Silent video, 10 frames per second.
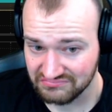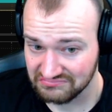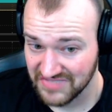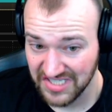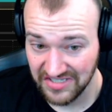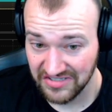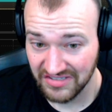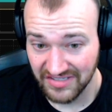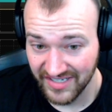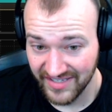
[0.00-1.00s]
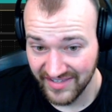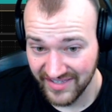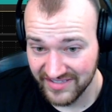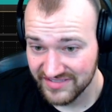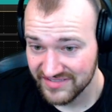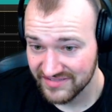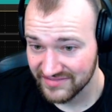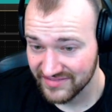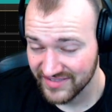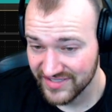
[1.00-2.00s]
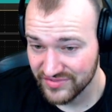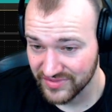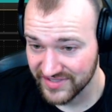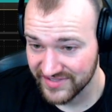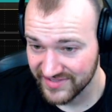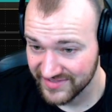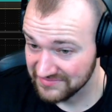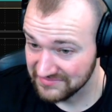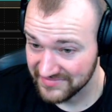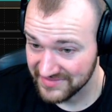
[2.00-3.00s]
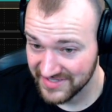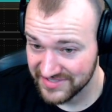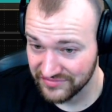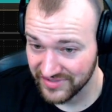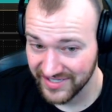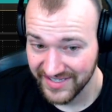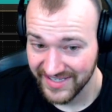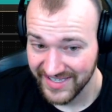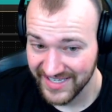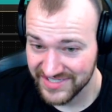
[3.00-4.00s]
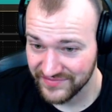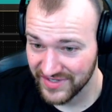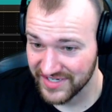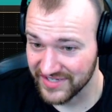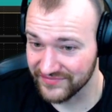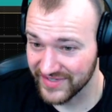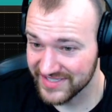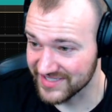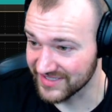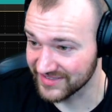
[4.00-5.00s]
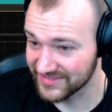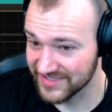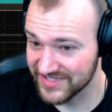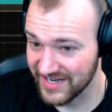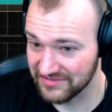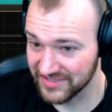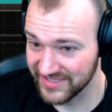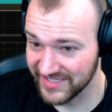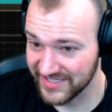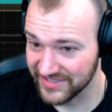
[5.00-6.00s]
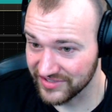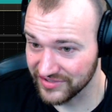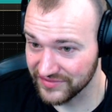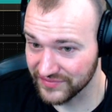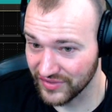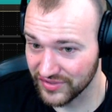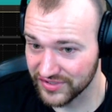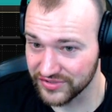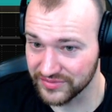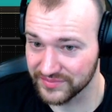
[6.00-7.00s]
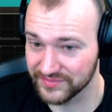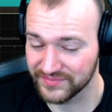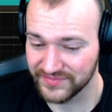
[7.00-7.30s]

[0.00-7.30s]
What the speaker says: Here, I guess. This one isn't very convincing. There's not really any good volume